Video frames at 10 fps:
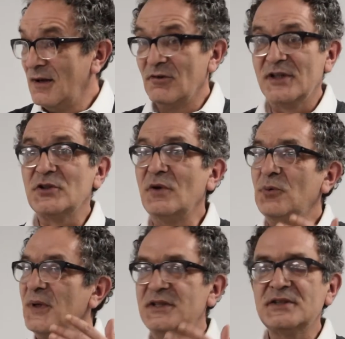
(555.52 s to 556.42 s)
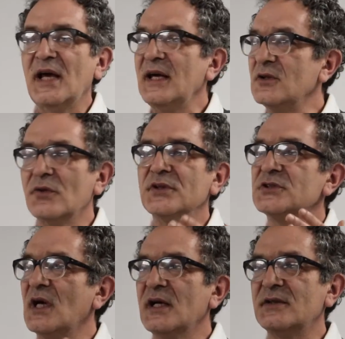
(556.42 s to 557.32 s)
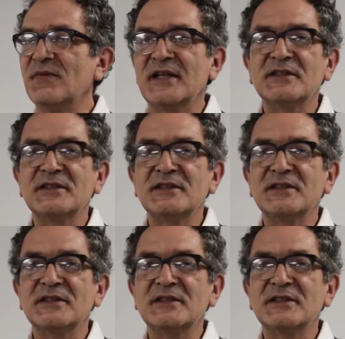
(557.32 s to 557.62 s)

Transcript: Right? So if we stand on the side of that,